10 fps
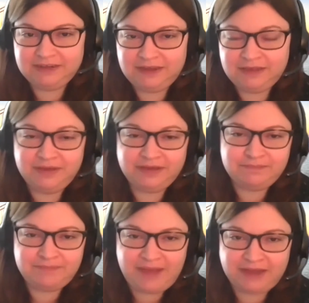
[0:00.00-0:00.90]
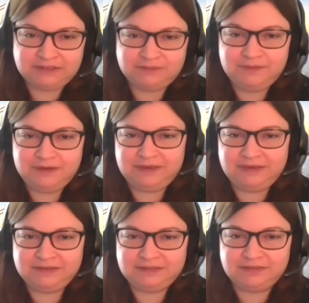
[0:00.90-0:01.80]
and mail it back to
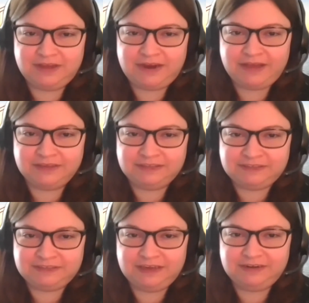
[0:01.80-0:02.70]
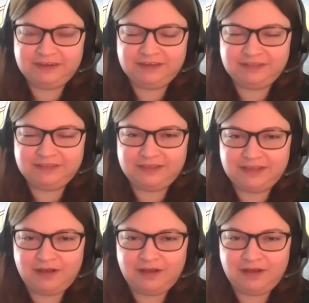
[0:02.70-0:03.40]
me so that I could scan it and then